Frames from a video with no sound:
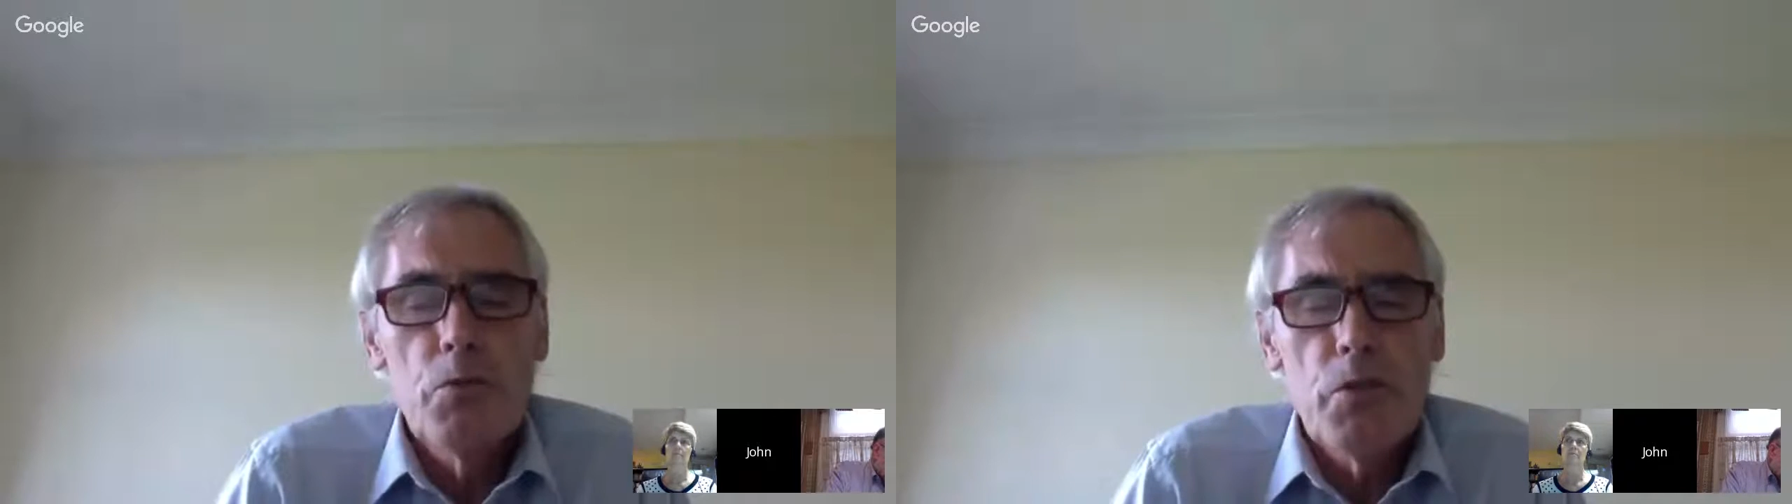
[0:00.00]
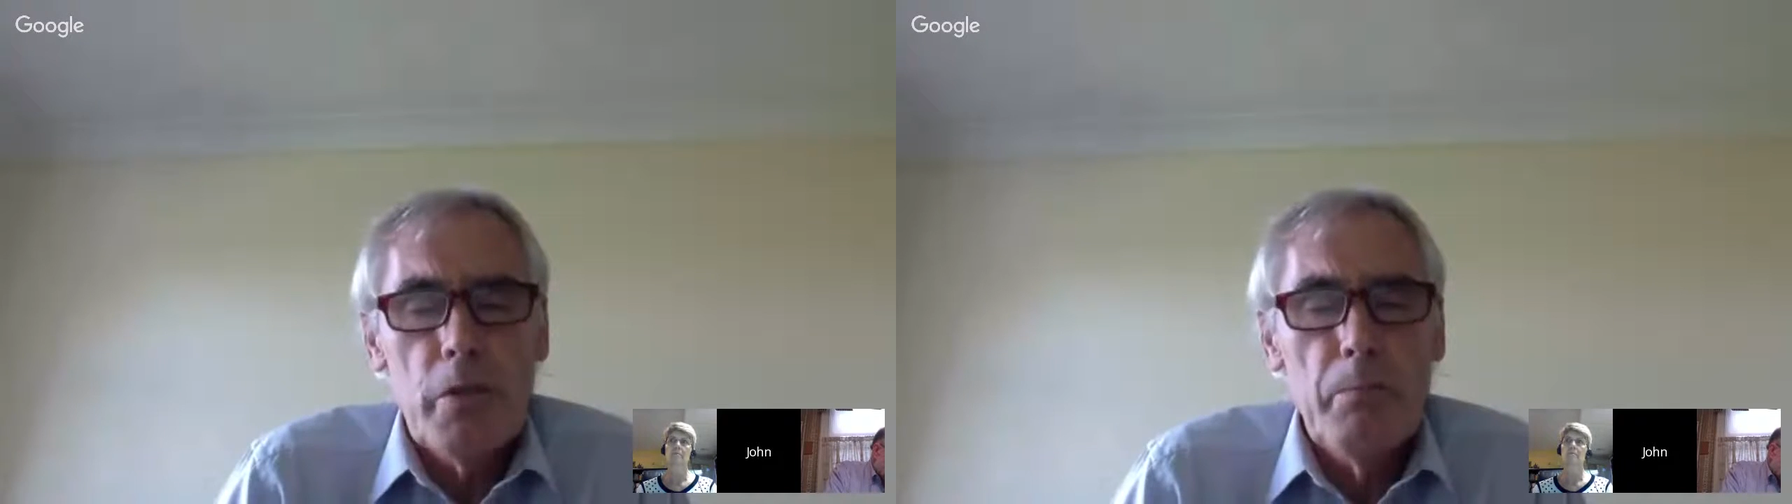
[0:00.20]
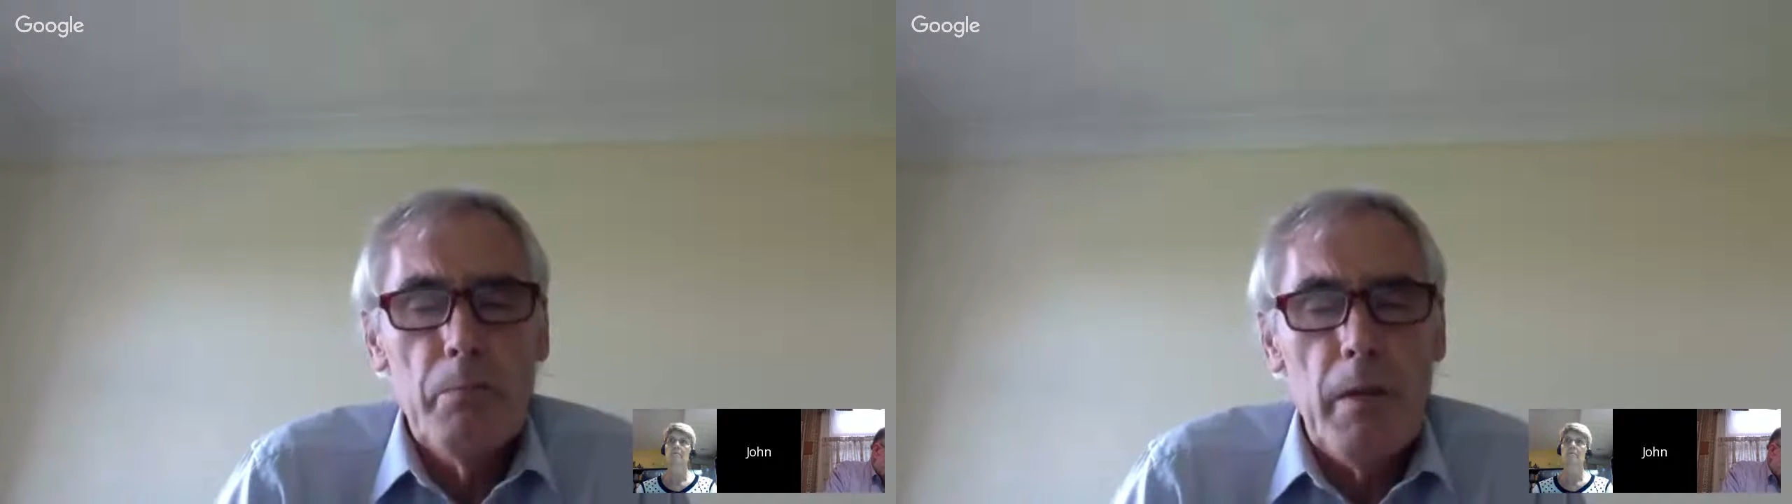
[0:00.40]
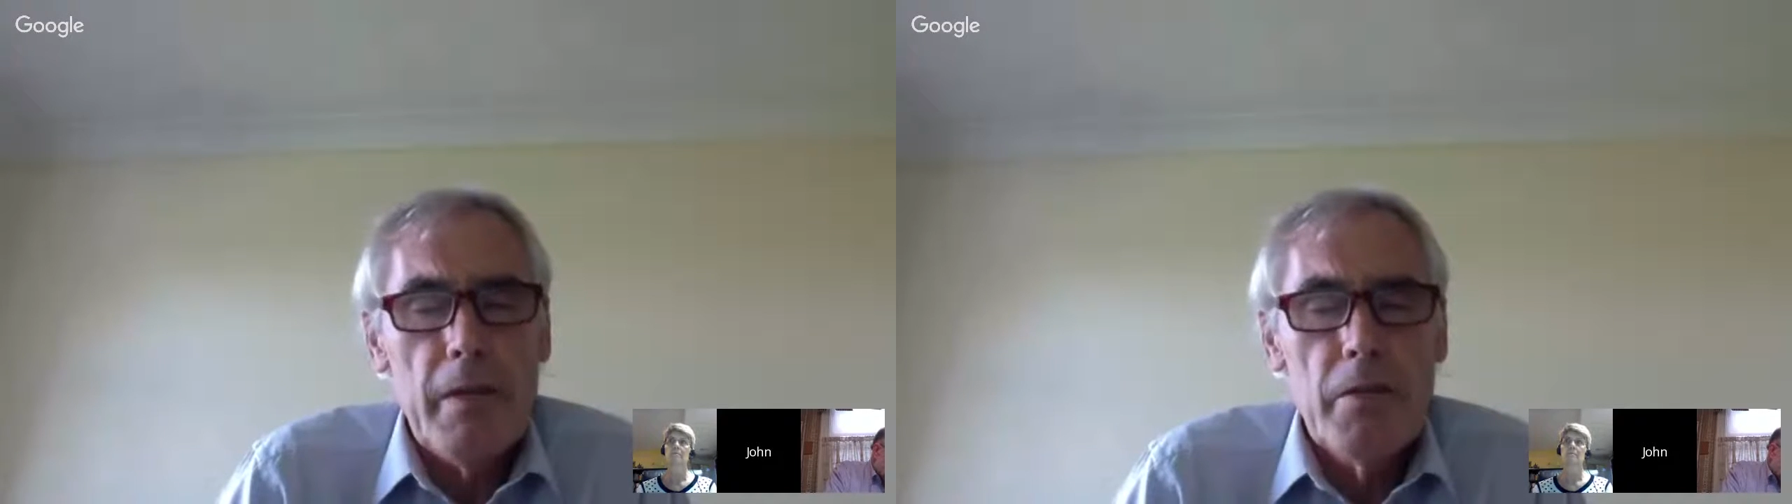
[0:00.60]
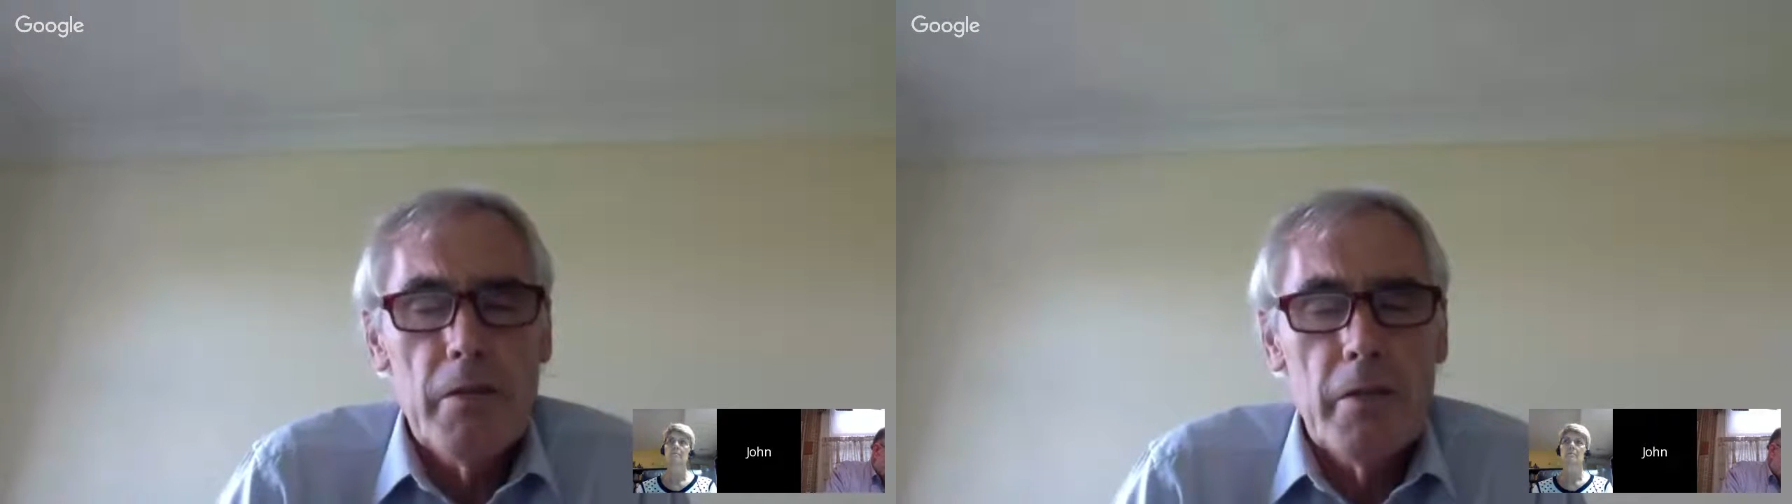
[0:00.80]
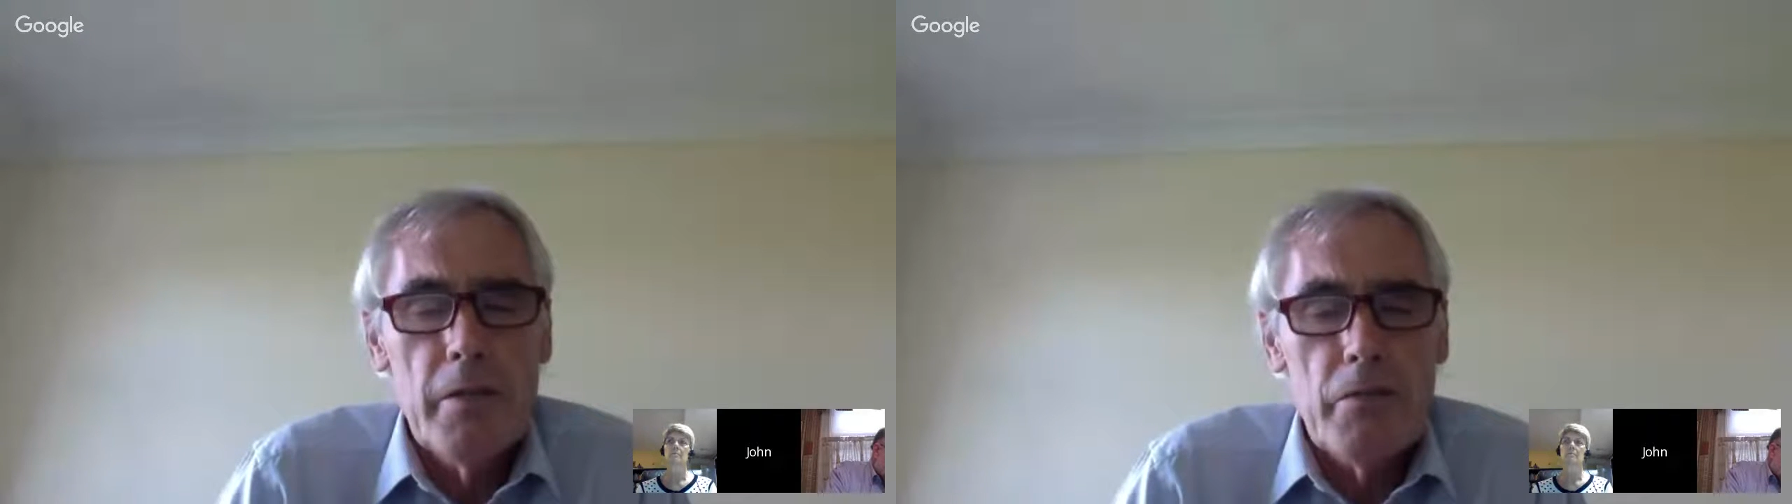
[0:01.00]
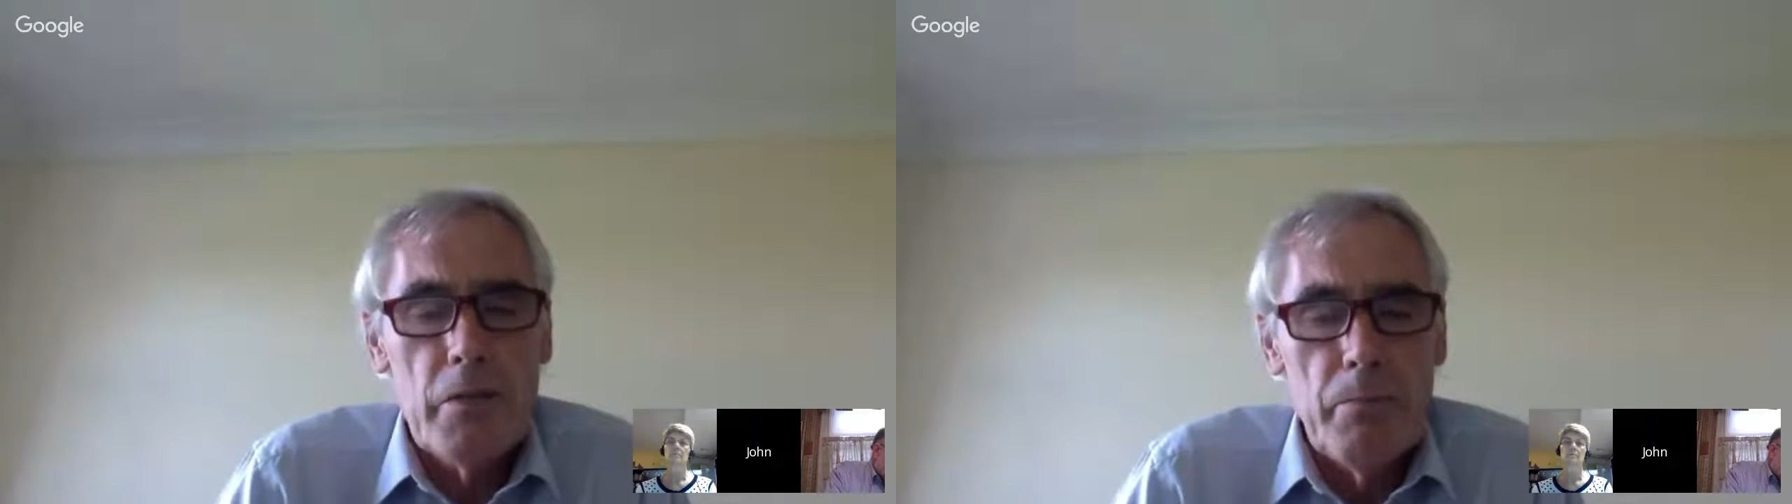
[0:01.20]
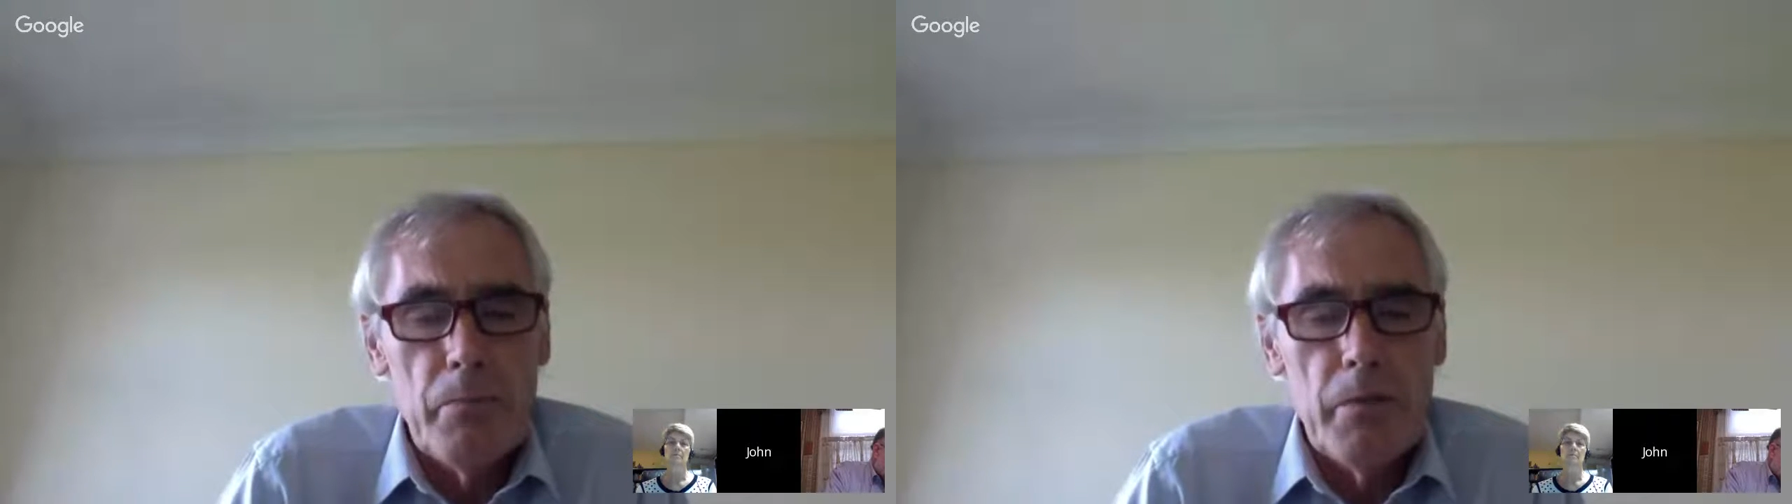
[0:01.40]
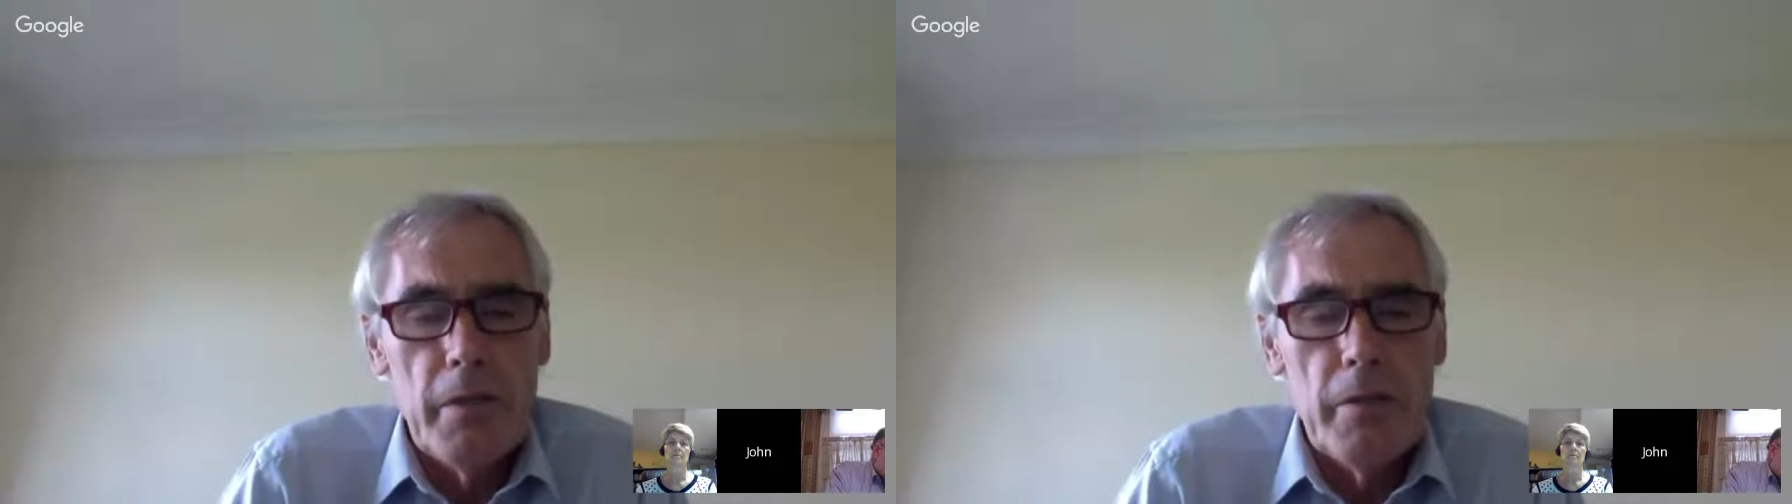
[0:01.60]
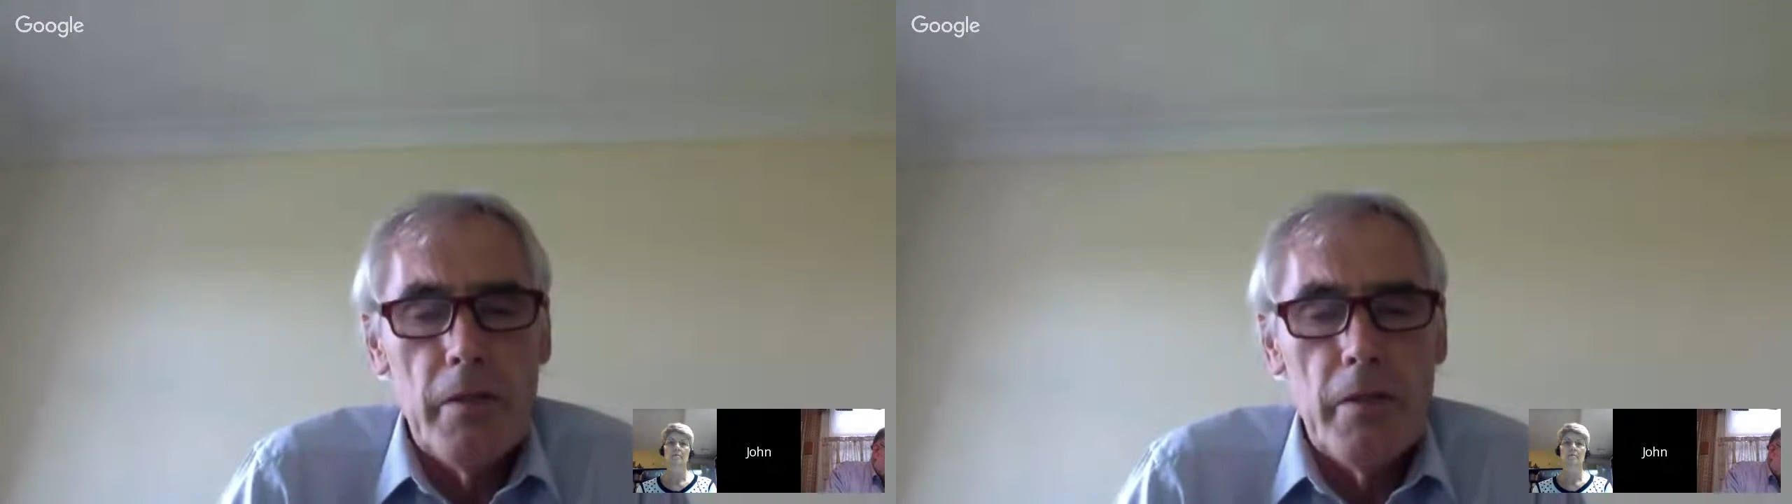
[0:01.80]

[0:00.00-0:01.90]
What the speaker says: complexity of something.